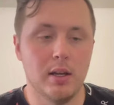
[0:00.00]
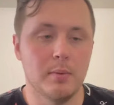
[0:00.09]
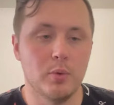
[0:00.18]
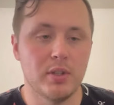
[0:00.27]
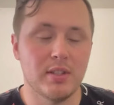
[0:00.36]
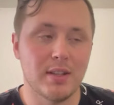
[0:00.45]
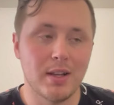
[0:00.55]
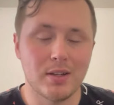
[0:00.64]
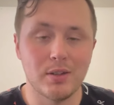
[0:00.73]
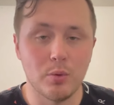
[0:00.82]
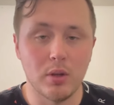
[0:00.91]
which is
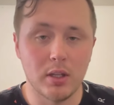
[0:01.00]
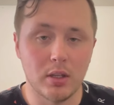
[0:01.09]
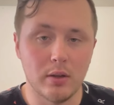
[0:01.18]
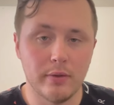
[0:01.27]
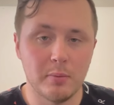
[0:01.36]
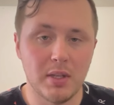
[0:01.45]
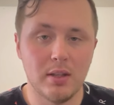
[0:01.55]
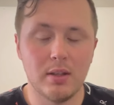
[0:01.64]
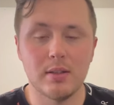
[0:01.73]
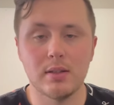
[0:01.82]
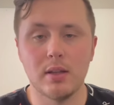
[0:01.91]
actually really good for me
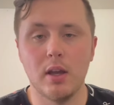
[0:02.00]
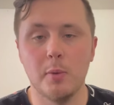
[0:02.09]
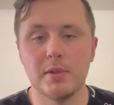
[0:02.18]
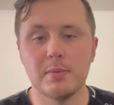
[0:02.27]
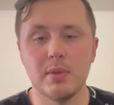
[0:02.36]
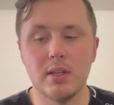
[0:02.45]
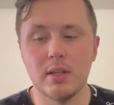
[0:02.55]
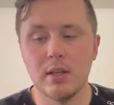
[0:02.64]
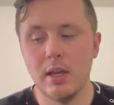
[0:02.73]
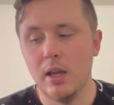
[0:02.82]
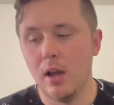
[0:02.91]
because it helps
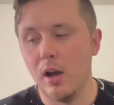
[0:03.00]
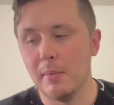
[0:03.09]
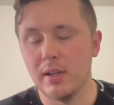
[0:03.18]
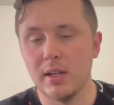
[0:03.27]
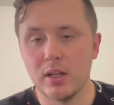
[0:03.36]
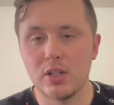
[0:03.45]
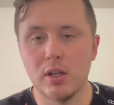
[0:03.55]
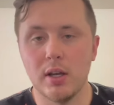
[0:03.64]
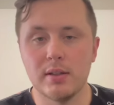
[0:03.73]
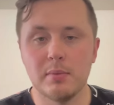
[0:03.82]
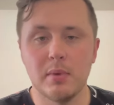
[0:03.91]
me on my next
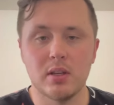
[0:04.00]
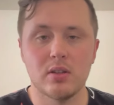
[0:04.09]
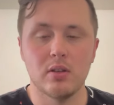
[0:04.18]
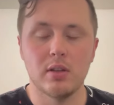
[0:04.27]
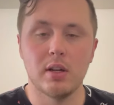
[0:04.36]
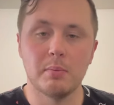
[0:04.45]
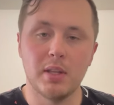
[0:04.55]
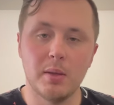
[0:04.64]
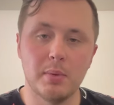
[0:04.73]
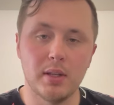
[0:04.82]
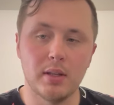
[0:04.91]
shot to make sure that I'm
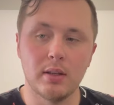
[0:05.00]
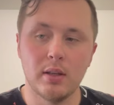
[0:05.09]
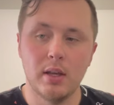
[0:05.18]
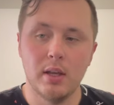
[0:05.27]
keeping